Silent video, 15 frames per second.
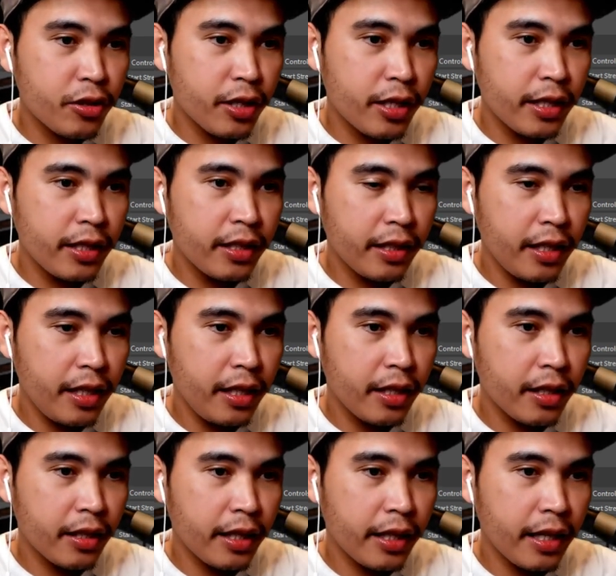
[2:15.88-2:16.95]
check in
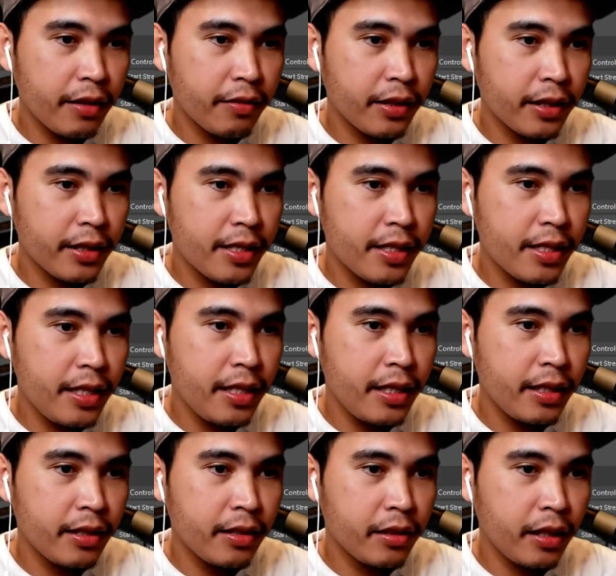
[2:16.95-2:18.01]
here, I have not
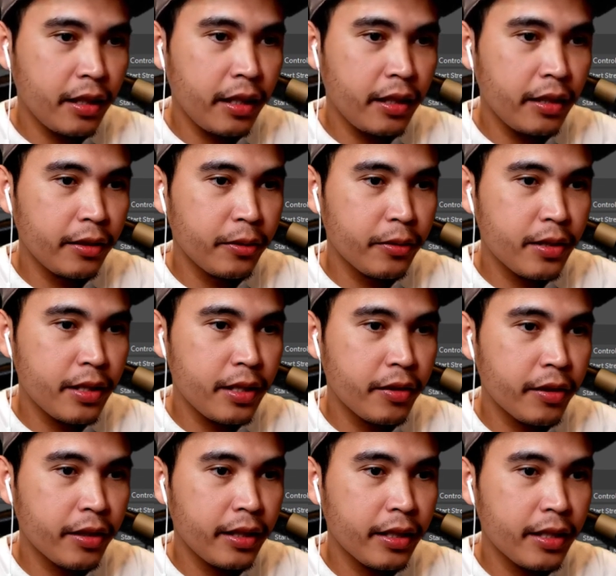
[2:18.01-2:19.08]
seen A O T
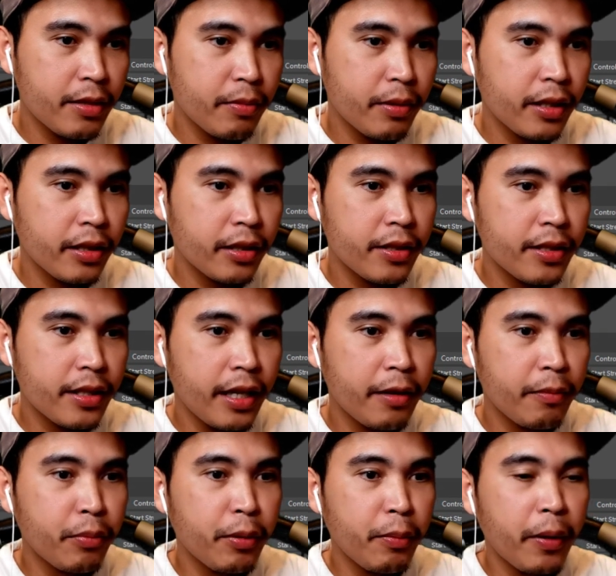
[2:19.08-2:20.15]
greetings because
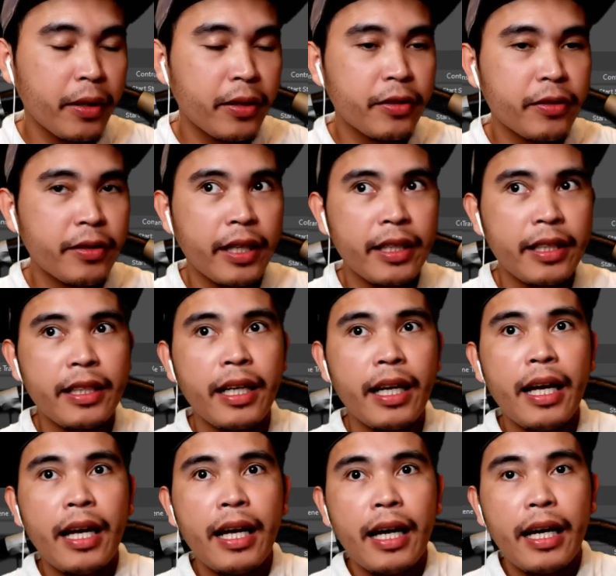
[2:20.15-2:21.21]
I prepared already
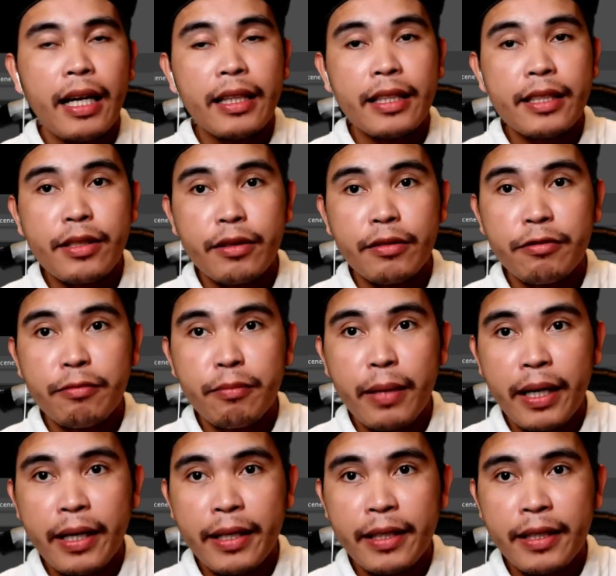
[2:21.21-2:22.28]
a lot of
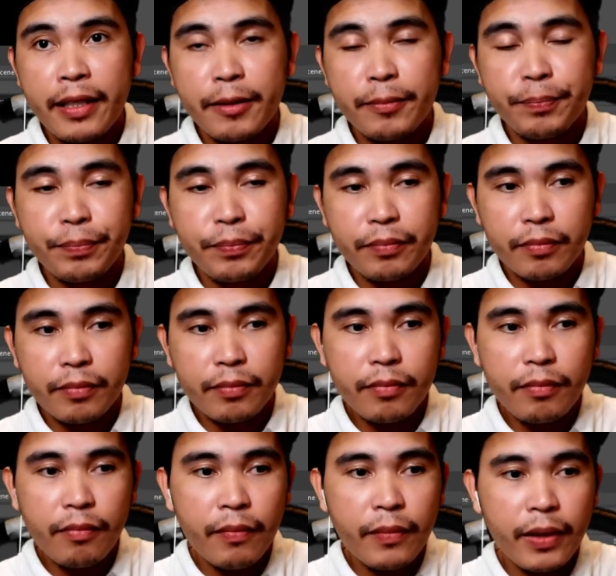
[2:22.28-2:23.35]
my
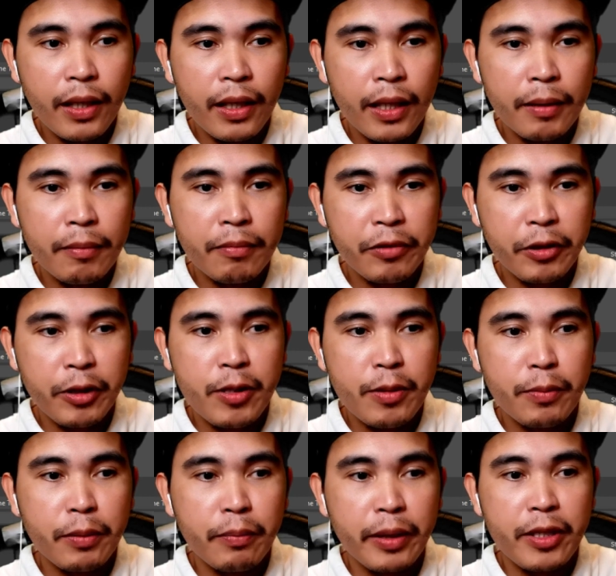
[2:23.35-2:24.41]
um, for
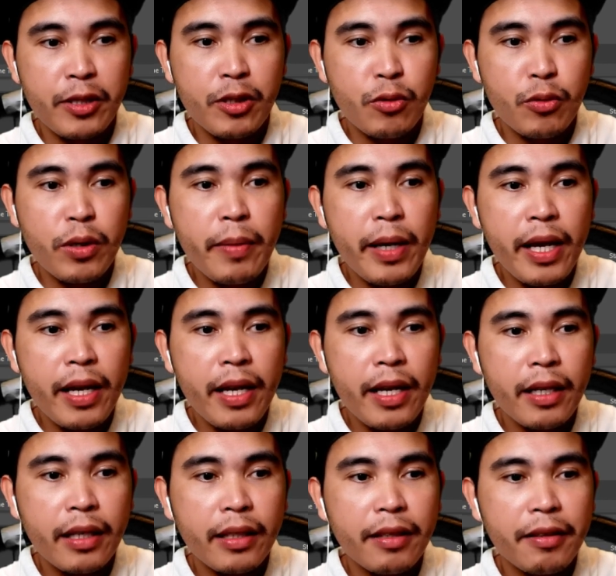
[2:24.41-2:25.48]
example my
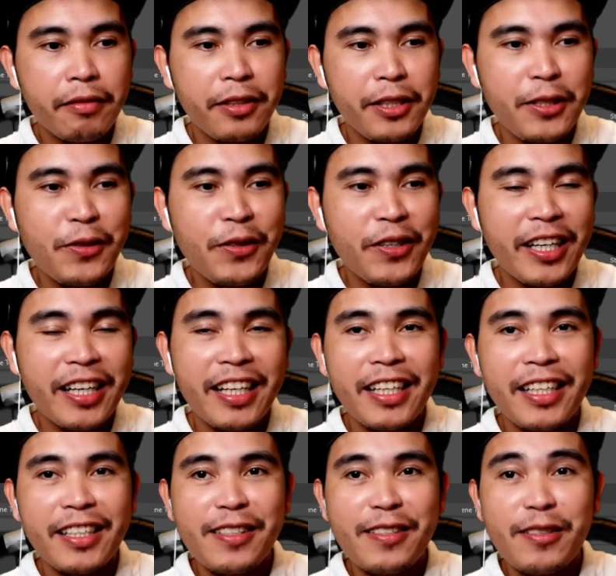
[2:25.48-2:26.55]
streaming video
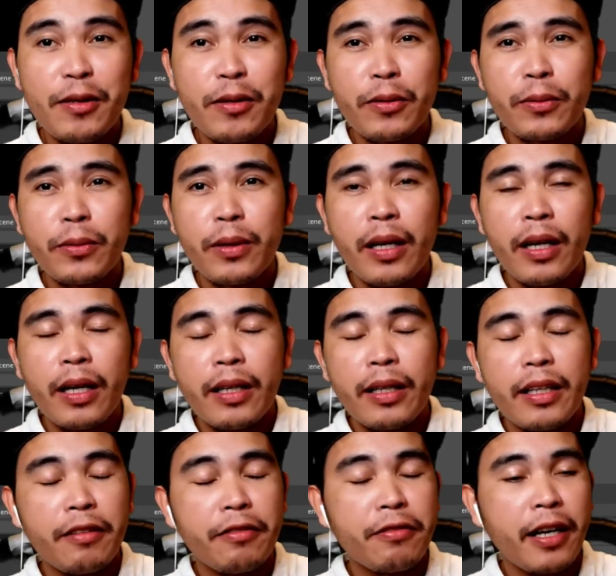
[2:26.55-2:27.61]
greetings. So
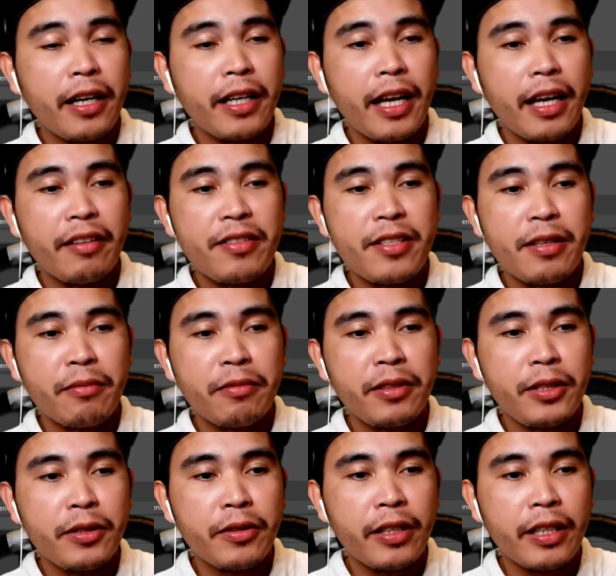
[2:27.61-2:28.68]
if I have some
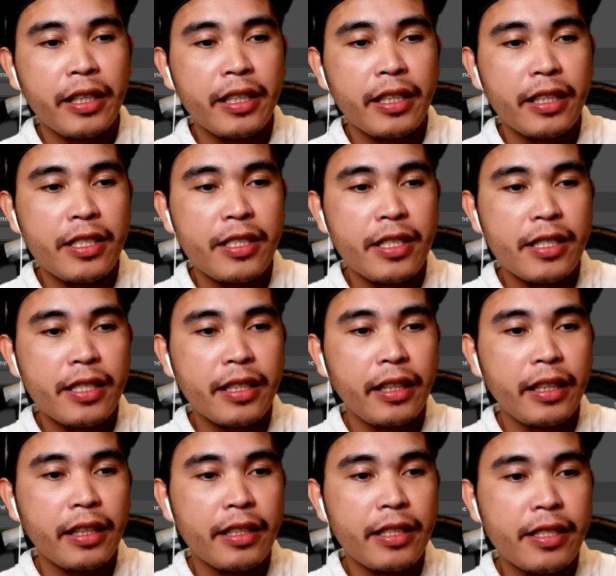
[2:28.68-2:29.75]
video greeting, I just
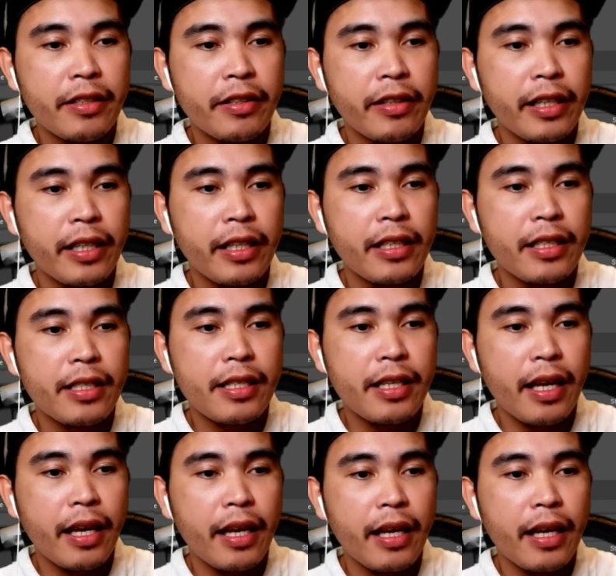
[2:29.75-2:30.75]
click these greetings